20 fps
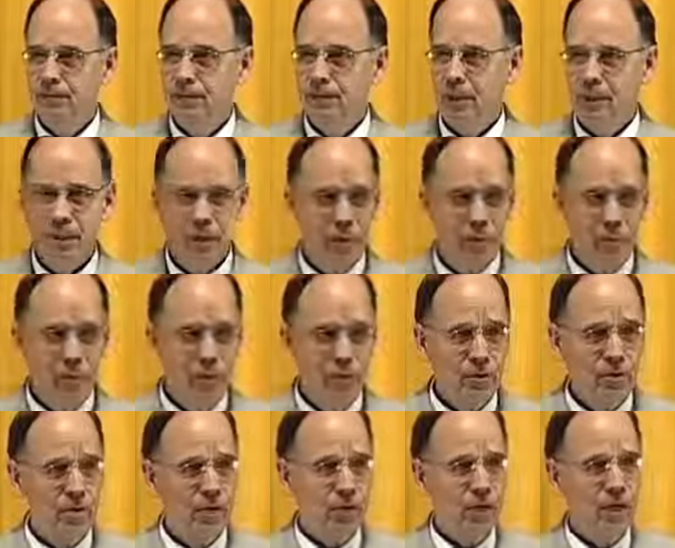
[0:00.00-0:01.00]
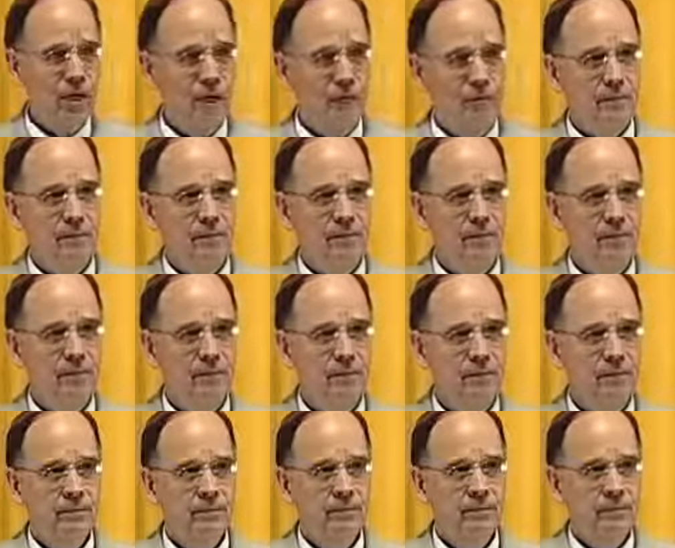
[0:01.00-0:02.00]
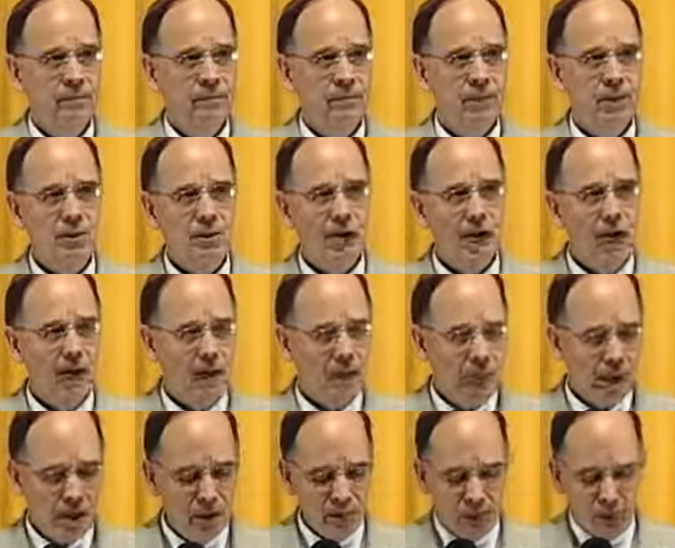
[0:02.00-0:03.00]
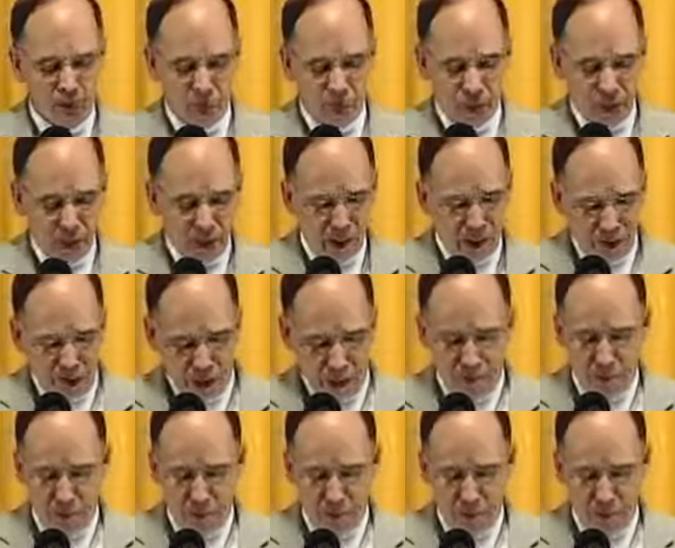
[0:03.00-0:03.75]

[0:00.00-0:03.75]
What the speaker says: They're really both the same. These ideas of being